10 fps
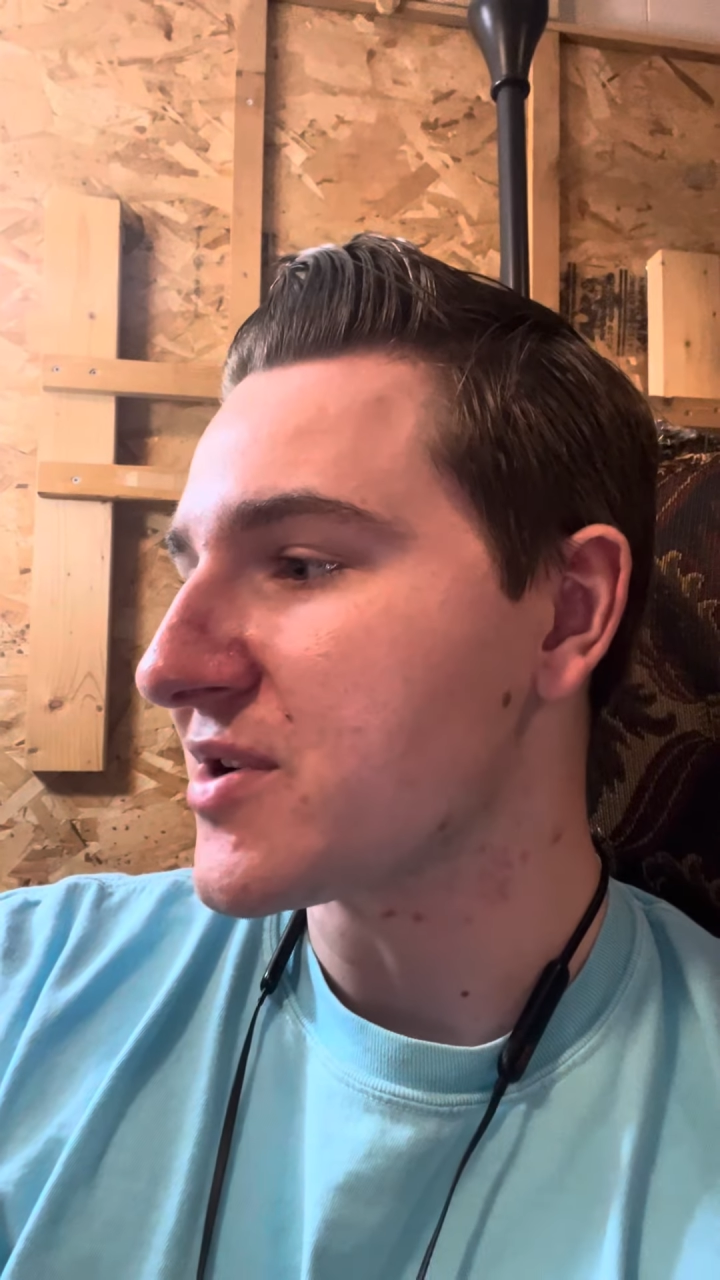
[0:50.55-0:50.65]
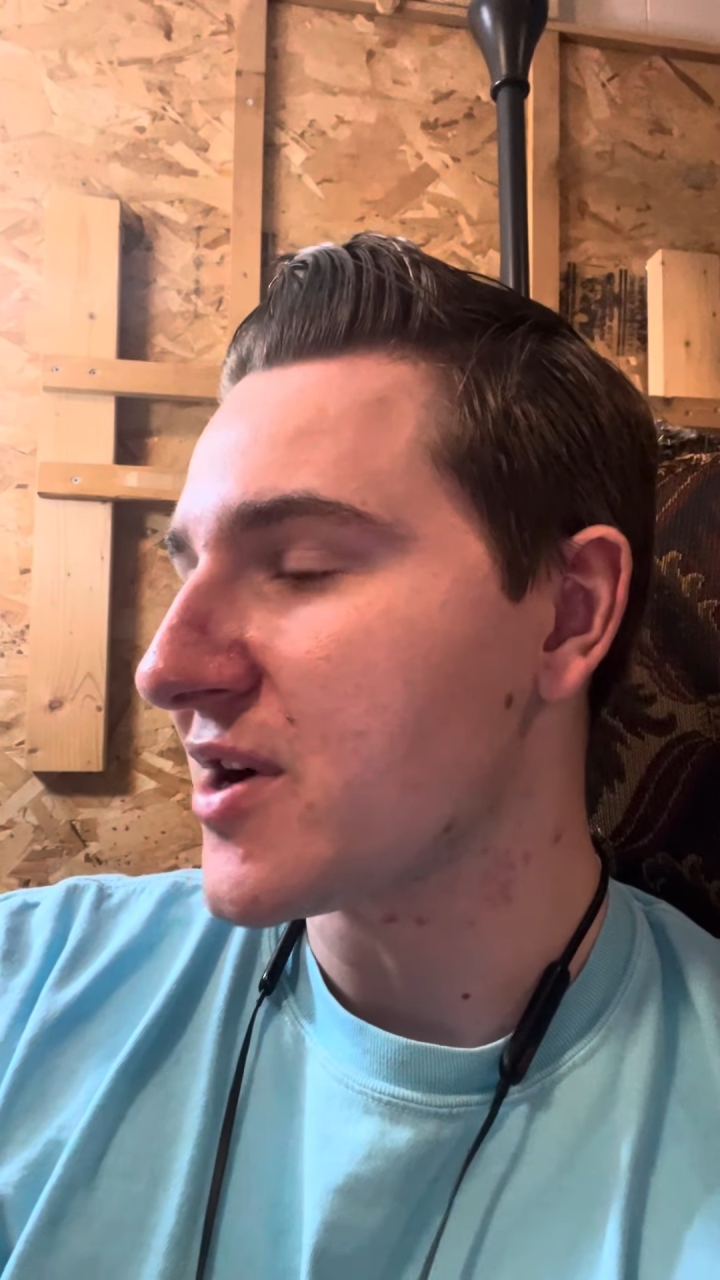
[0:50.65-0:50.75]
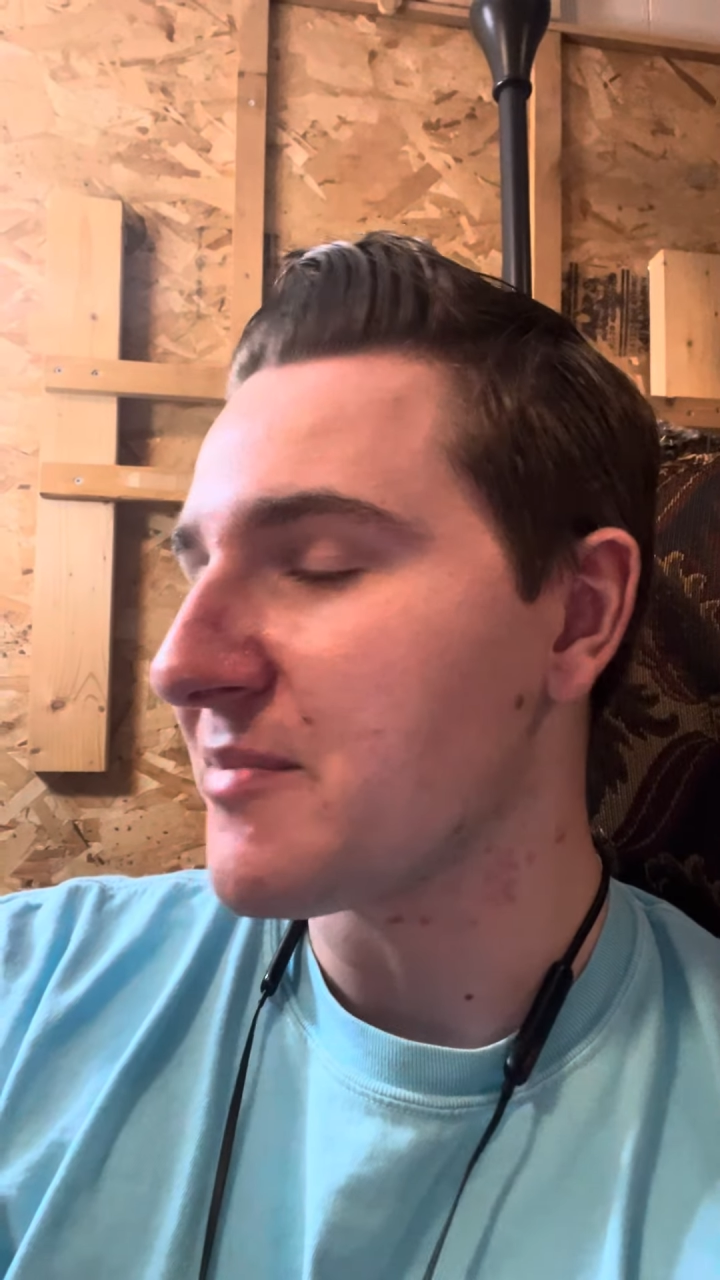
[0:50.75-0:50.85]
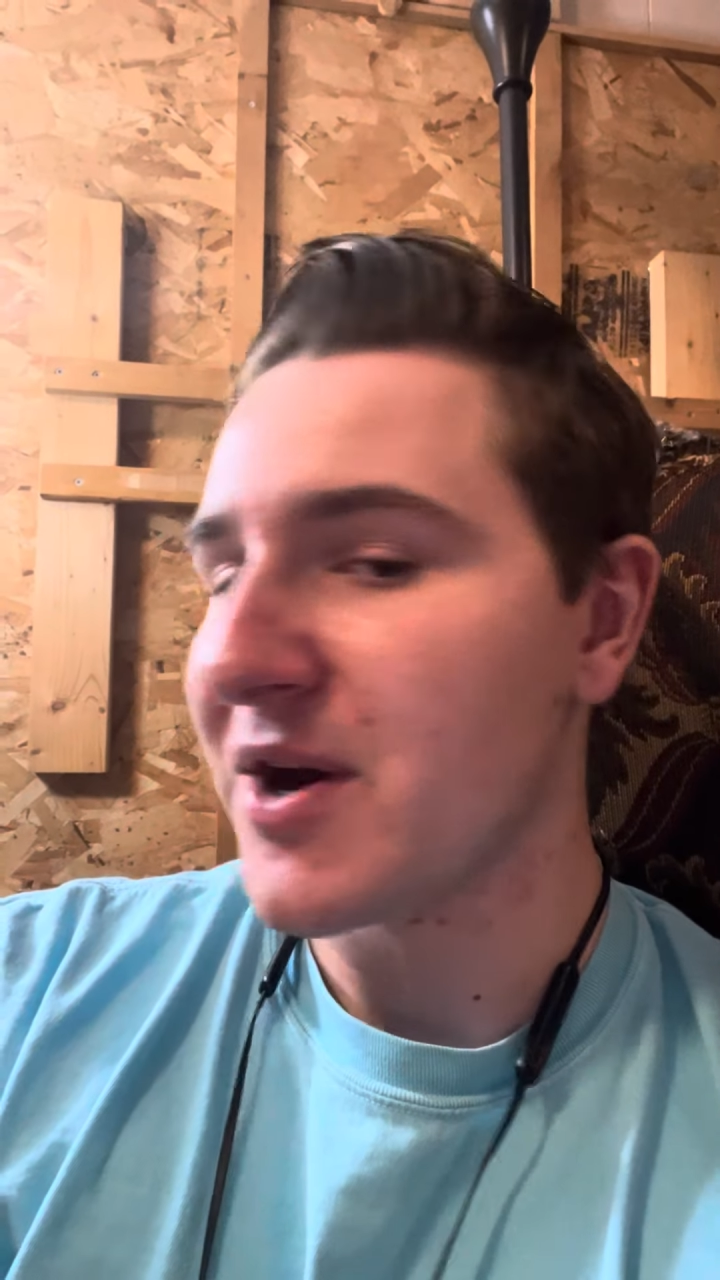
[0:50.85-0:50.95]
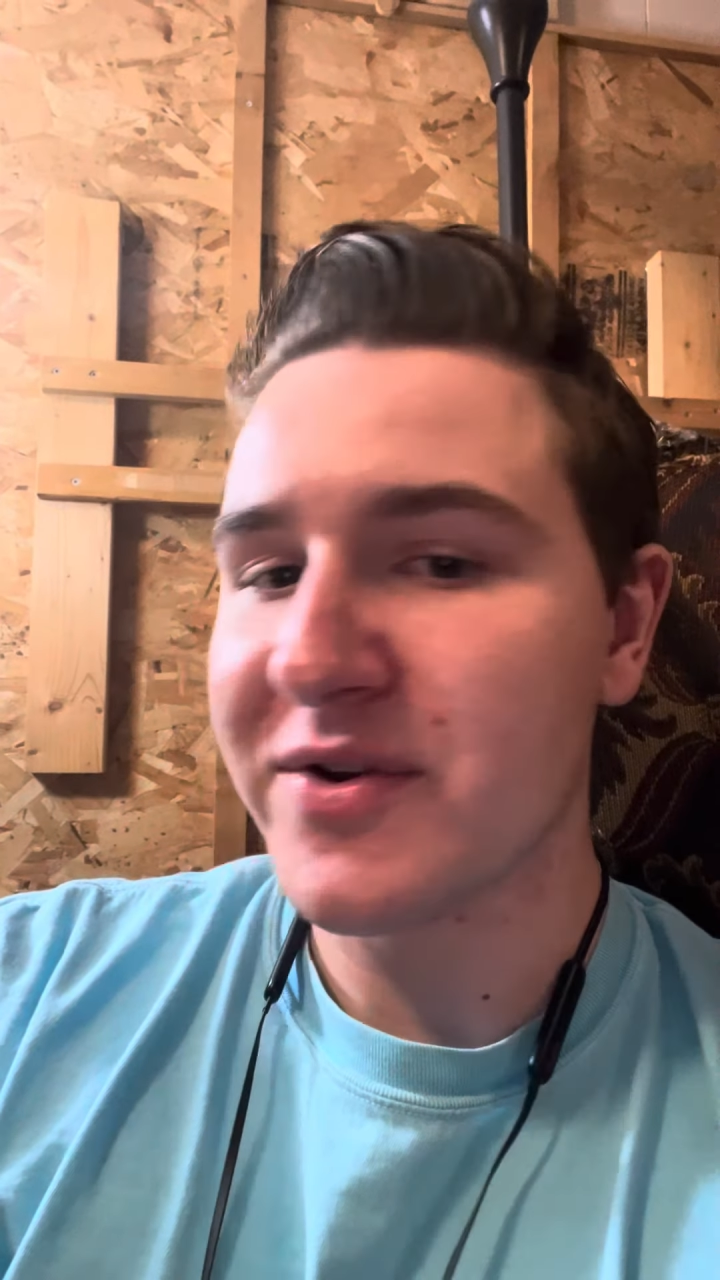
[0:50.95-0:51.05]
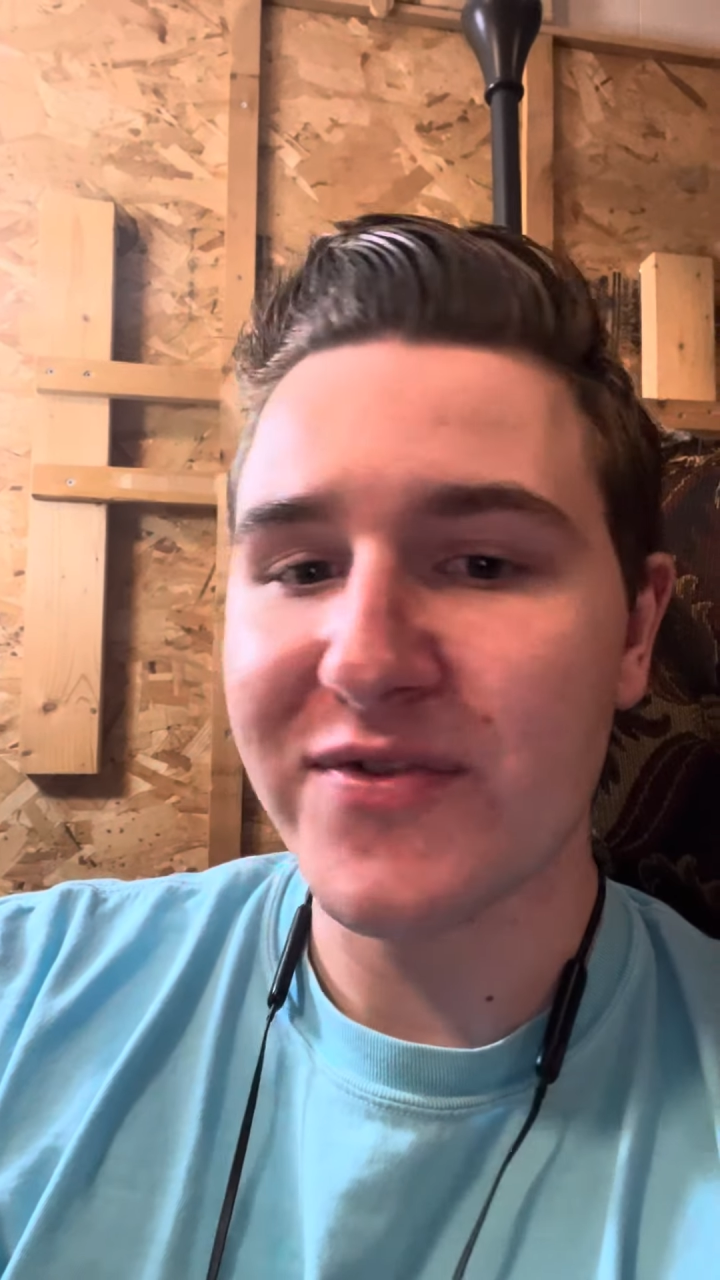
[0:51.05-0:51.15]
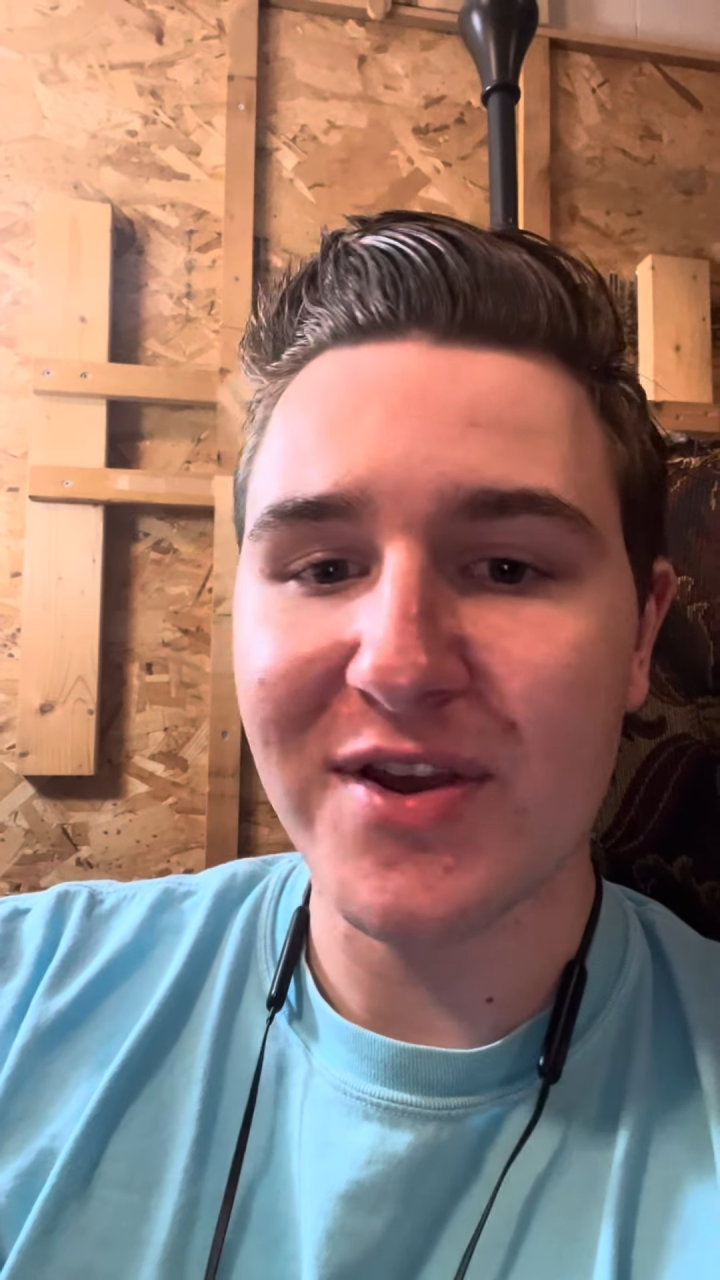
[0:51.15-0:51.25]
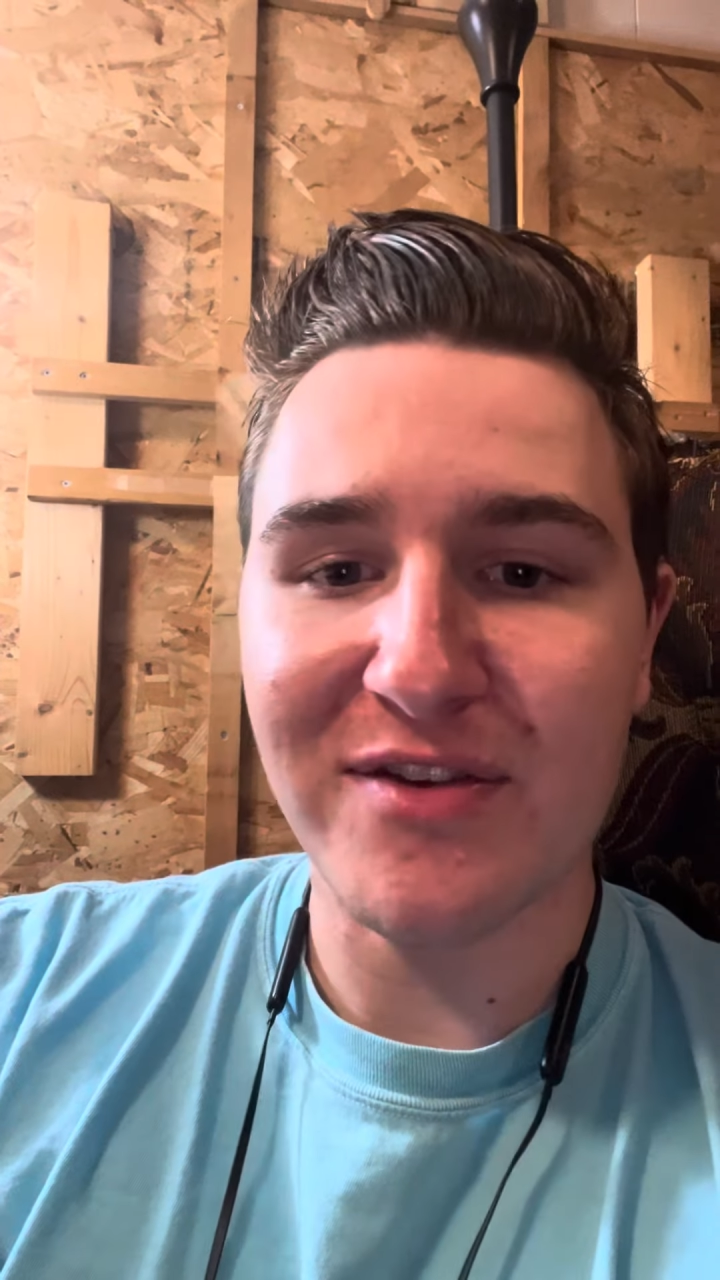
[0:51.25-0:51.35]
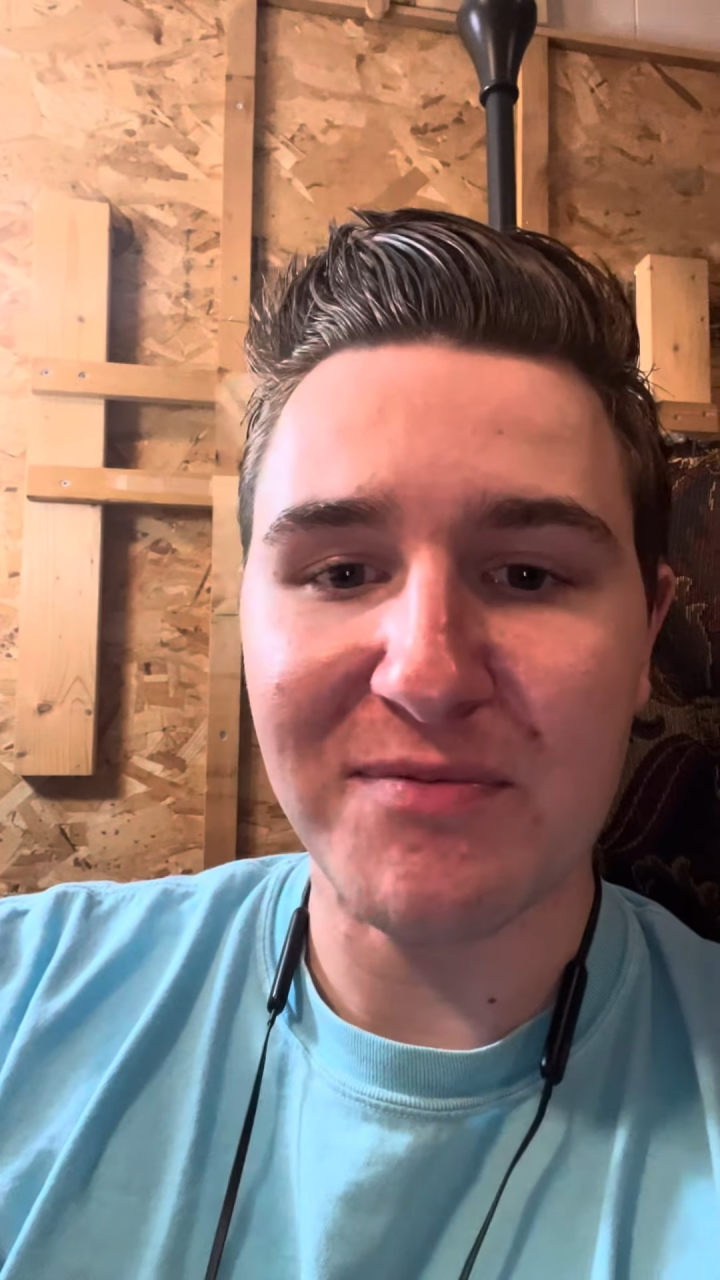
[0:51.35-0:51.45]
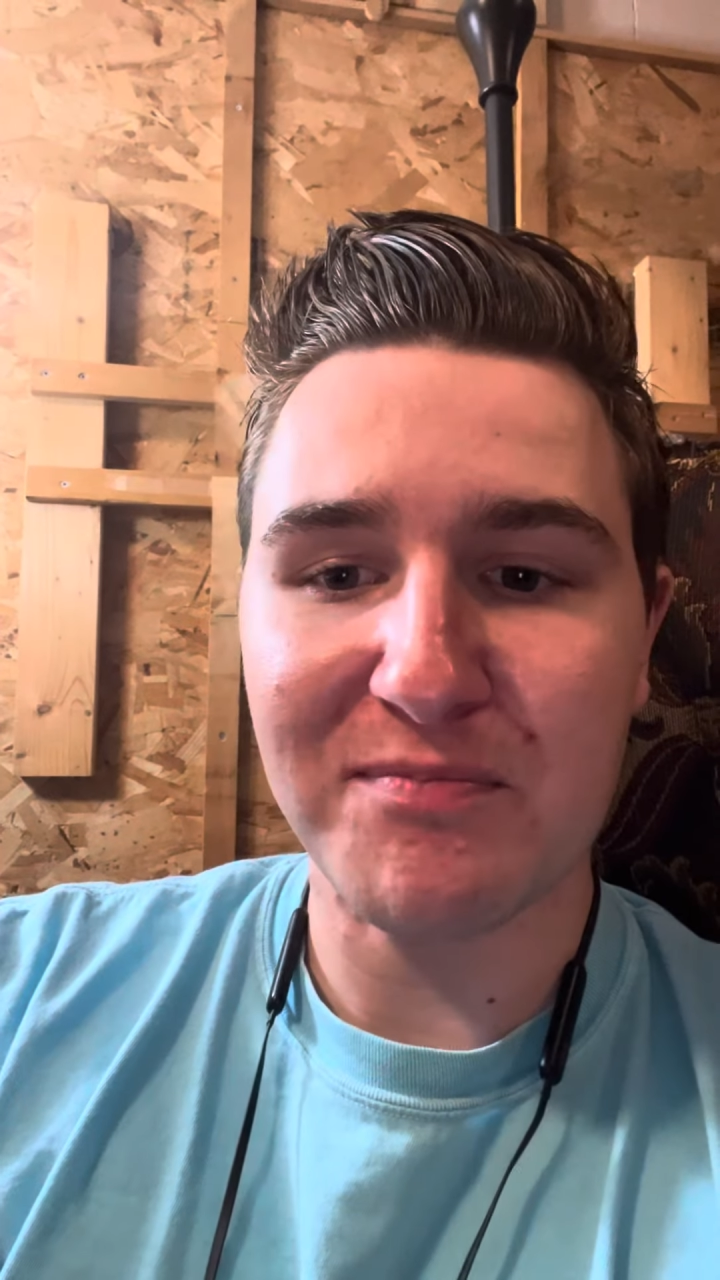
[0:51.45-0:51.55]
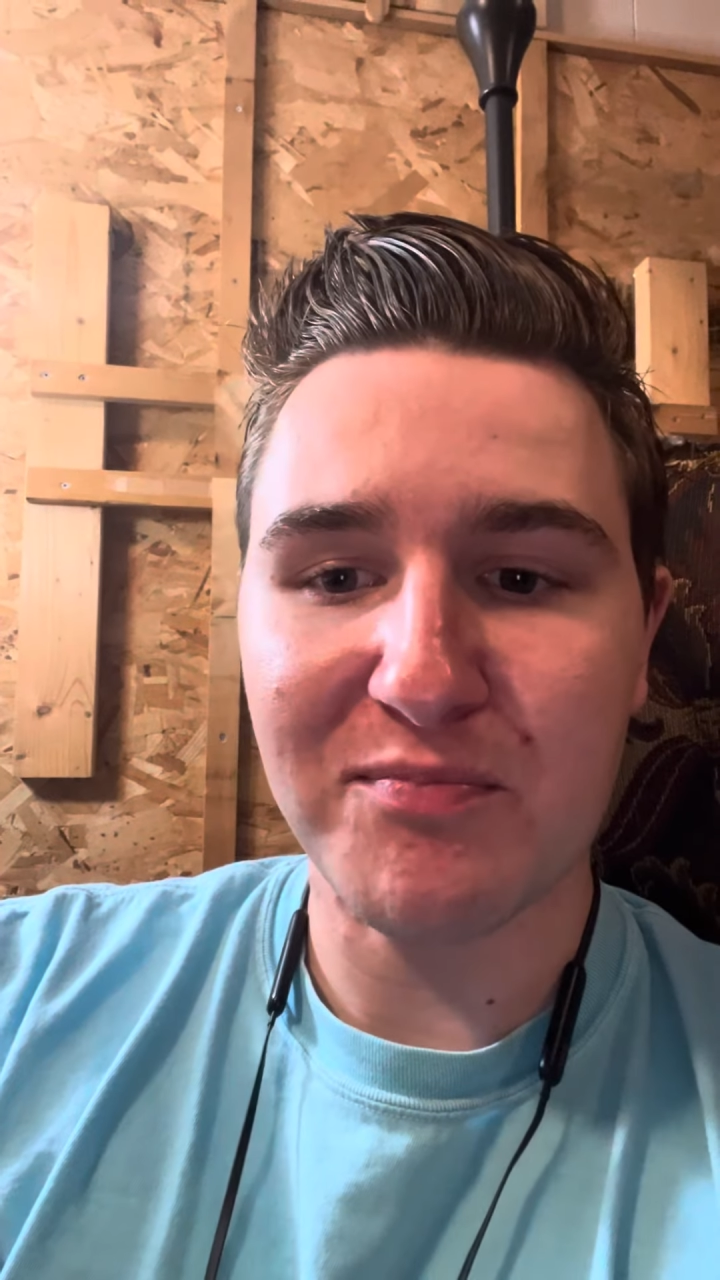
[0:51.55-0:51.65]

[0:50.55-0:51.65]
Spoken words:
come out of this